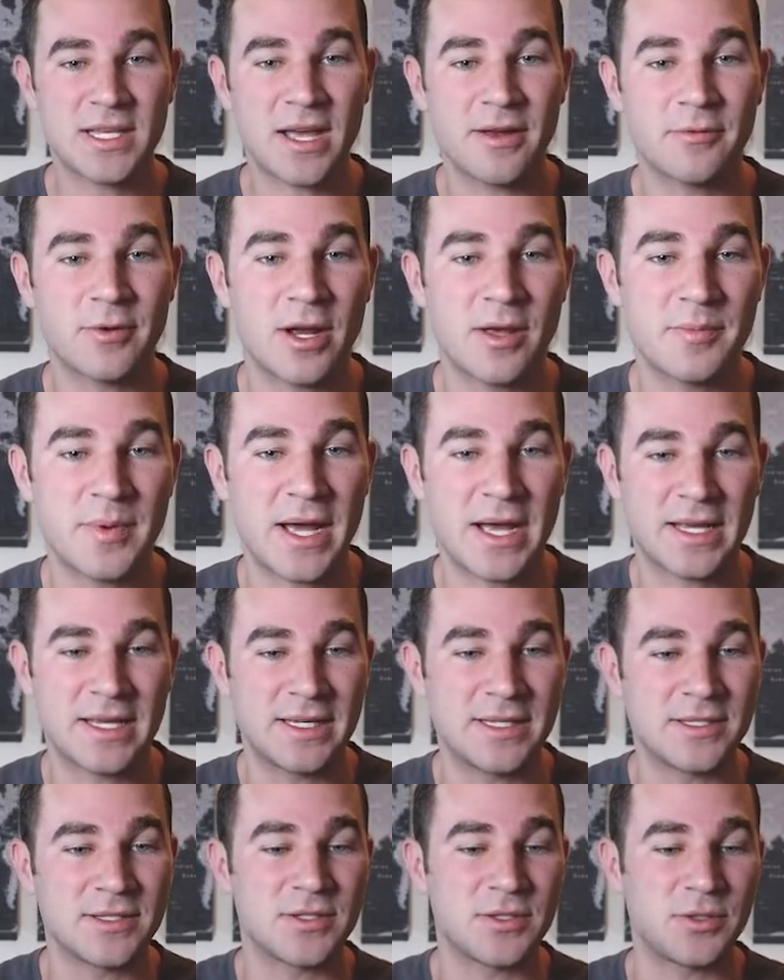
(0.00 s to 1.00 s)
dive right back
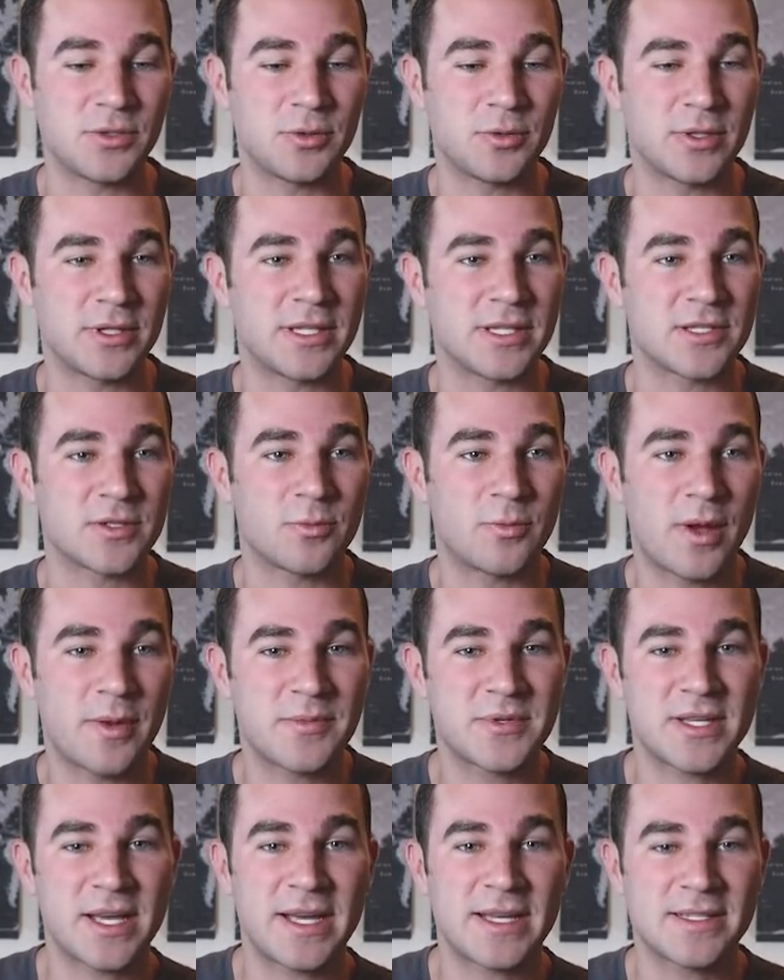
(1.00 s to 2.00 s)
into this
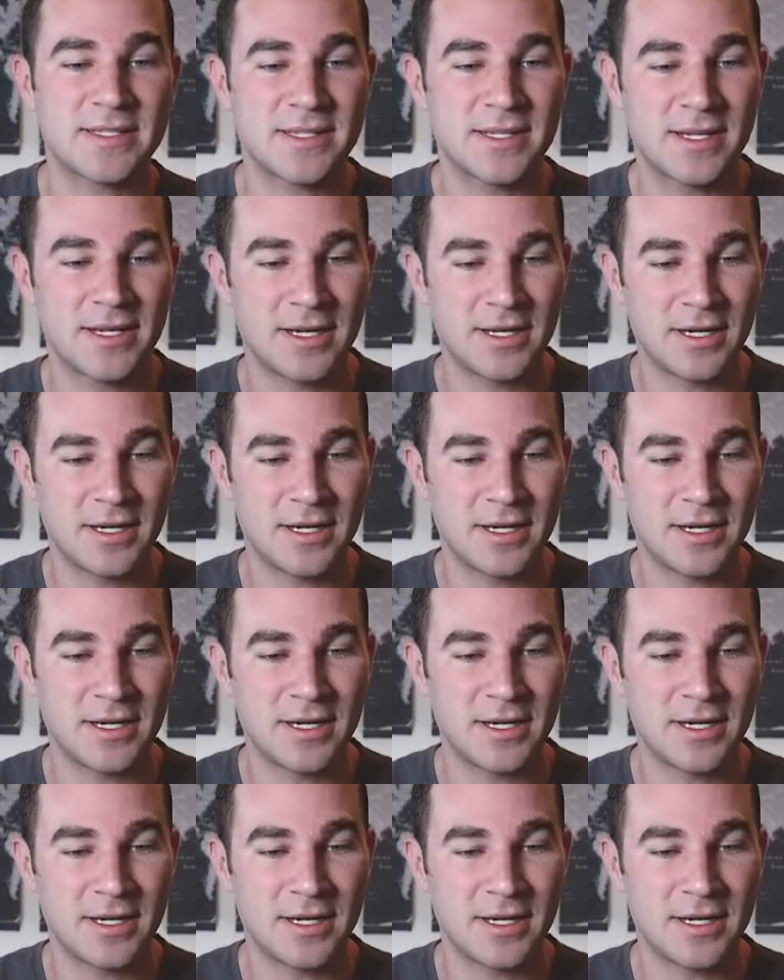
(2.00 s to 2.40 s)
website.